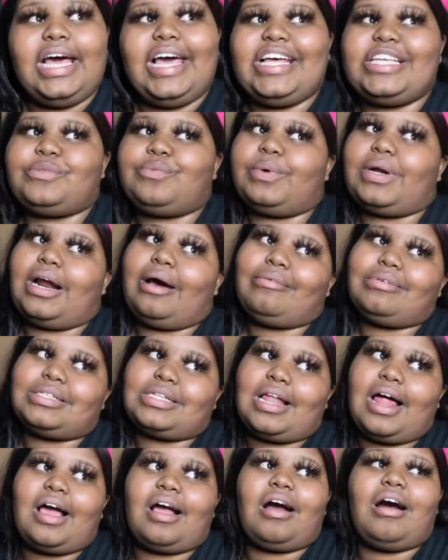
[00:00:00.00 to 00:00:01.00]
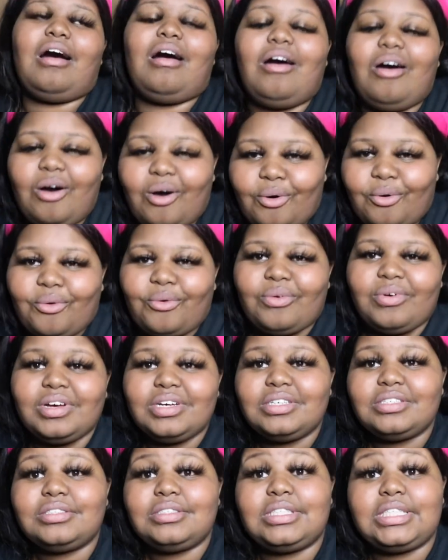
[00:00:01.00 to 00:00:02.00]
it's when I was like, oh,
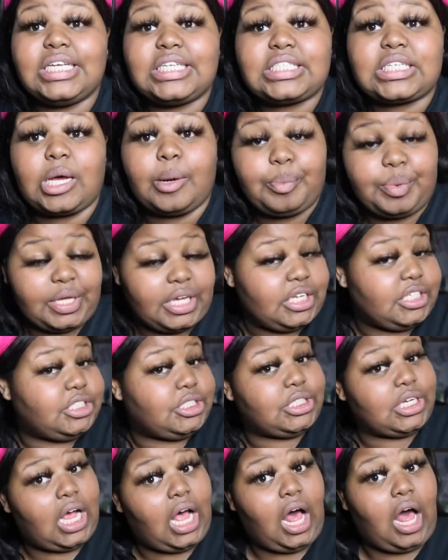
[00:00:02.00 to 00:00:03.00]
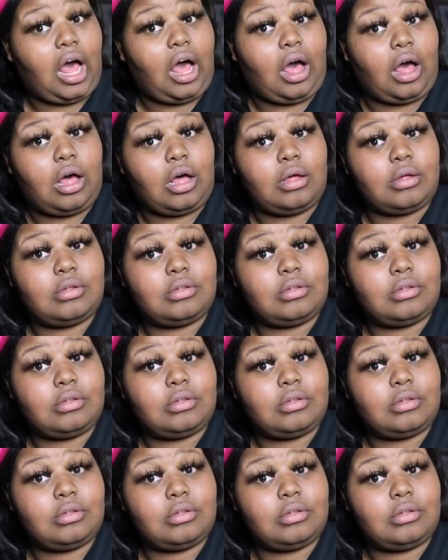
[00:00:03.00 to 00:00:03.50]
this could be a job.